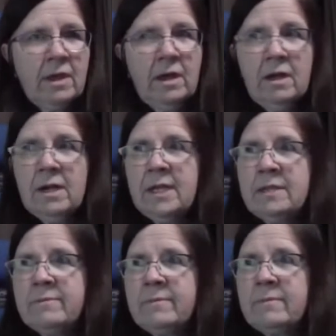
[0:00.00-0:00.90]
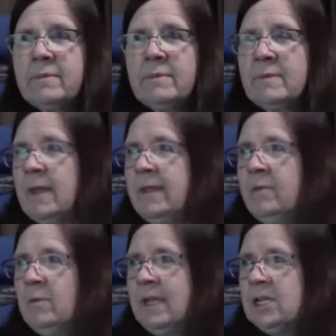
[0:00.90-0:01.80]
All right. And
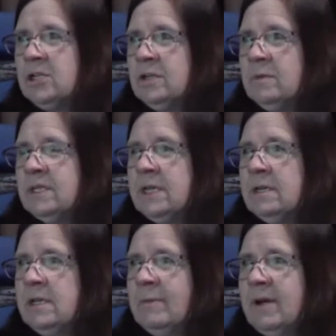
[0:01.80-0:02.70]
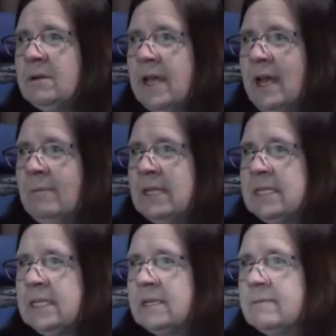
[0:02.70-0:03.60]
then we'll make sure that we tell you about
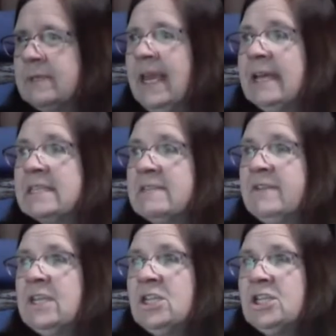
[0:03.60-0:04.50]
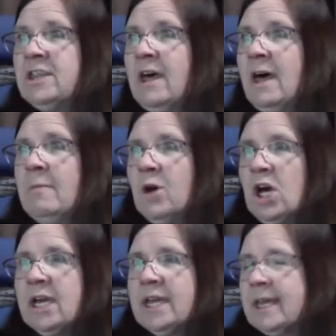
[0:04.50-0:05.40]
commenting. Yes, finish the
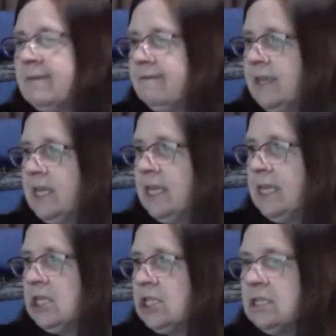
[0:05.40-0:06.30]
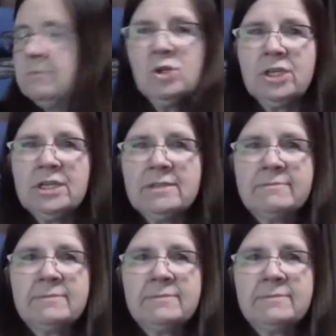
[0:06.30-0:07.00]
book. Finish the book.